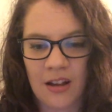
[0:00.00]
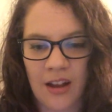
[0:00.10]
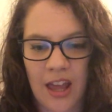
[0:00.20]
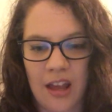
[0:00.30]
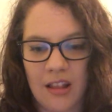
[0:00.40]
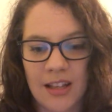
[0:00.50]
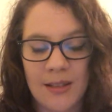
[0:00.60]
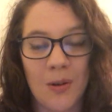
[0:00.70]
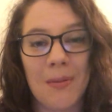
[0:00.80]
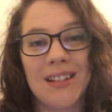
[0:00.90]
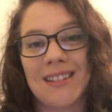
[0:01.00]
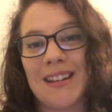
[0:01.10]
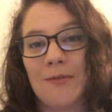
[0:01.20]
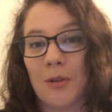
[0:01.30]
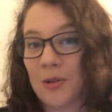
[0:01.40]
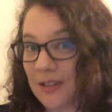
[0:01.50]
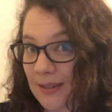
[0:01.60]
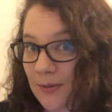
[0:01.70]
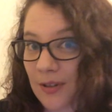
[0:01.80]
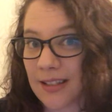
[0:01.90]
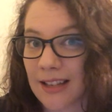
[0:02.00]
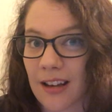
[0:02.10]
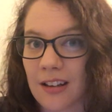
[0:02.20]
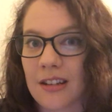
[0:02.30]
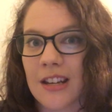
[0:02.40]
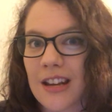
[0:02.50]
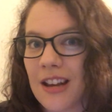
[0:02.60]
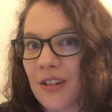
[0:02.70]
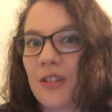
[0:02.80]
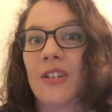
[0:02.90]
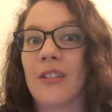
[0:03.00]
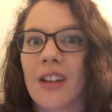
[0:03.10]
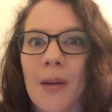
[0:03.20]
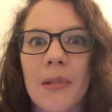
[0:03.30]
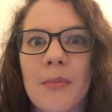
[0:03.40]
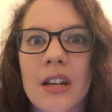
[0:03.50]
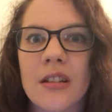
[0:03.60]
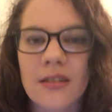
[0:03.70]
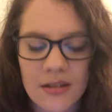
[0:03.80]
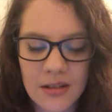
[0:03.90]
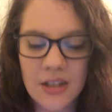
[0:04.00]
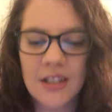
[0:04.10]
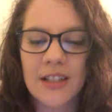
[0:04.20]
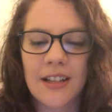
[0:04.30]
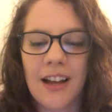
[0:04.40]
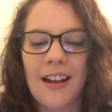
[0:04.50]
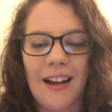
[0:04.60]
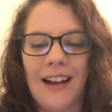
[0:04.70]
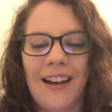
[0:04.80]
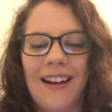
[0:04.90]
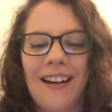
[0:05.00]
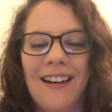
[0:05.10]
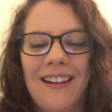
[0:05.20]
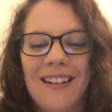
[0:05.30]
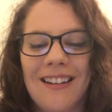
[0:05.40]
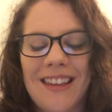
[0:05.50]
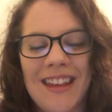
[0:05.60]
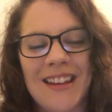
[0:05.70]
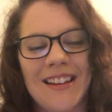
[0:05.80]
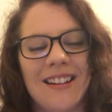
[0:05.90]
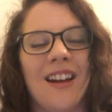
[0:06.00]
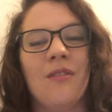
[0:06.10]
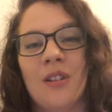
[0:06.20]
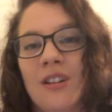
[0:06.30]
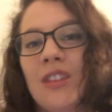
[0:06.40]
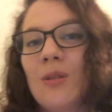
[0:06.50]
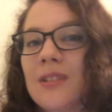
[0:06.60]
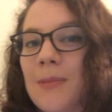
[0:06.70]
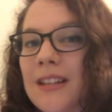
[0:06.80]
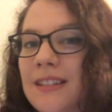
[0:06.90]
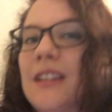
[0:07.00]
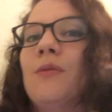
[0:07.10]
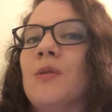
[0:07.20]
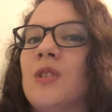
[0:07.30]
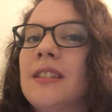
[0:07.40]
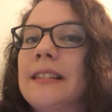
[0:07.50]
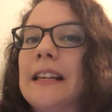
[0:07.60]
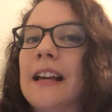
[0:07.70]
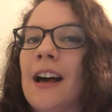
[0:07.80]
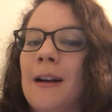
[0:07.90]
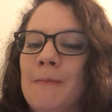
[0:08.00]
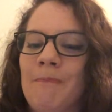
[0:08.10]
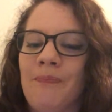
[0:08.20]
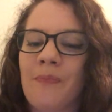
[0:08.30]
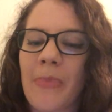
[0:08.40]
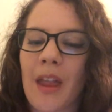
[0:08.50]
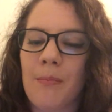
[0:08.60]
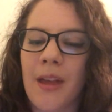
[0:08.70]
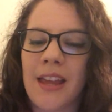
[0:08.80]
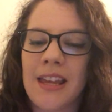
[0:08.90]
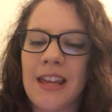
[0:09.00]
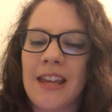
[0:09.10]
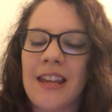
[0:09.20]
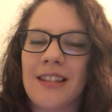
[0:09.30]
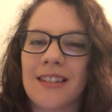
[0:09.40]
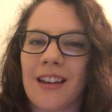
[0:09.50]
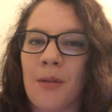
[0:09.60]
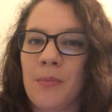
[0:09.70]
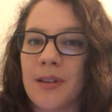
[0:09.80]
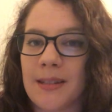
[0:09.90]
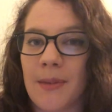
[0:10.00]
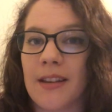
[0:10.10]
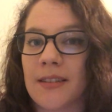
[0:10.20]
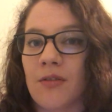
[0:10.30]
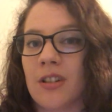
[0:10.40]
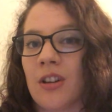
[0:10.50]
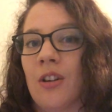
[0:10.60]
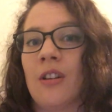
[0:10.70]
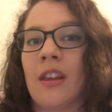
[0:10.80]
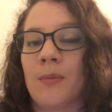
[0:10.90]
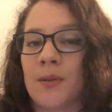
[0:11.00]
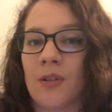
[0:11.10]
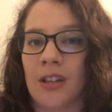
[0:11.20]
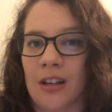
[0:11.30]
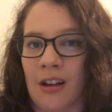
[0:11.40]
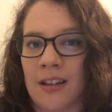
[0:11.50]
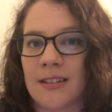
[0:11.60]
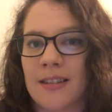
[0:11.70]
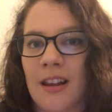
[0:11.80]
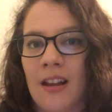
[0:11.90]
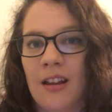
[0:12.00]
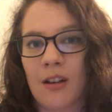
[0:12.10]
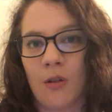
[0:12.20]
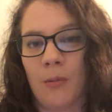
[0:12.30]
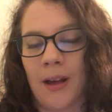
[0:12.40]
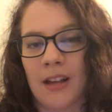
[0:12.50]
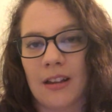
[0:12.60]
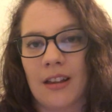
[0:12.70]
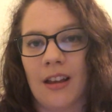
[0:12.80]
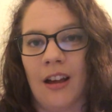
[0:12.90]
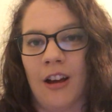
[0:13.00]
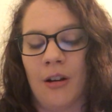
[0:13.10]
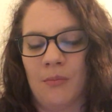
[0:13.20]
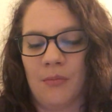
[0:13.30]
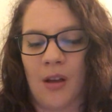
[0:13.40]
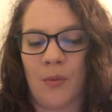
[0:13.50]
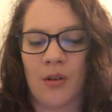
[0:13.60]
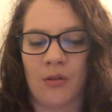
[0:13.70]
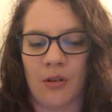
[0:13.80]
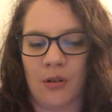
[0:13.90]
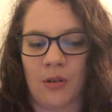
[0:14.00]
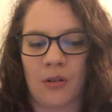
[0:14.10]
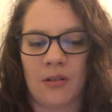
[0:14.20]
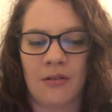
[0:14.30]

Okay, let's talk about Steve Rogers for a second, or a couple of minutes. Yeah, I have a lot of thoughts about Steve Rogers. Peggy's compass makes a return. That was a really nice callback, and we all know